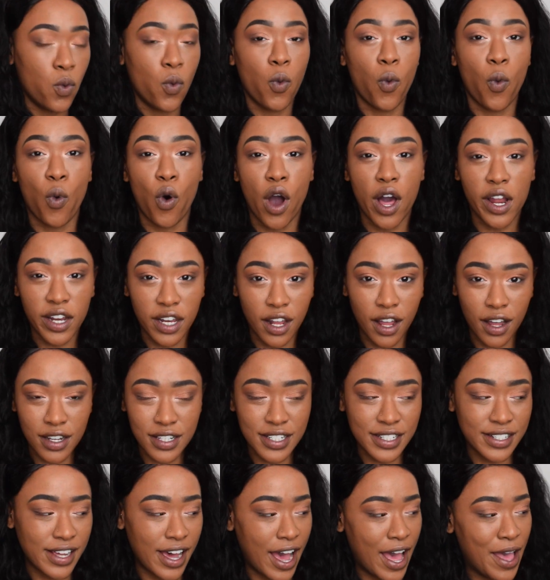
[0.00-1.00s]
One
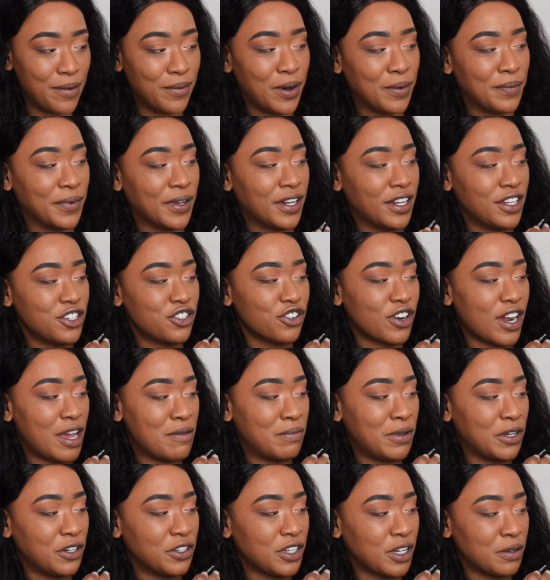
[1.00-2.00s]
last time, I'm gonna try
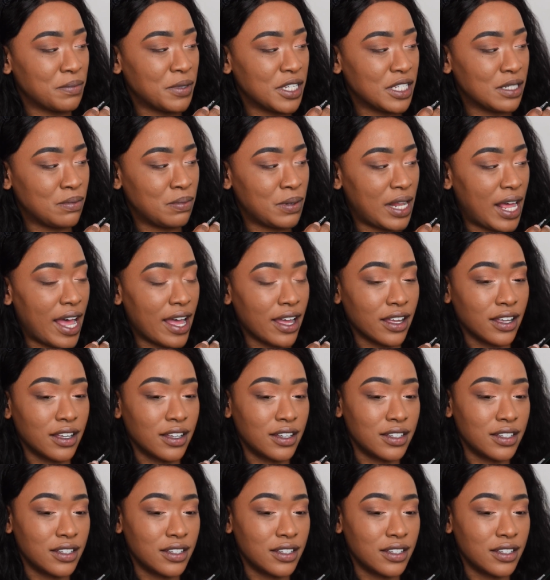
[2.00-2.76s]
build up this black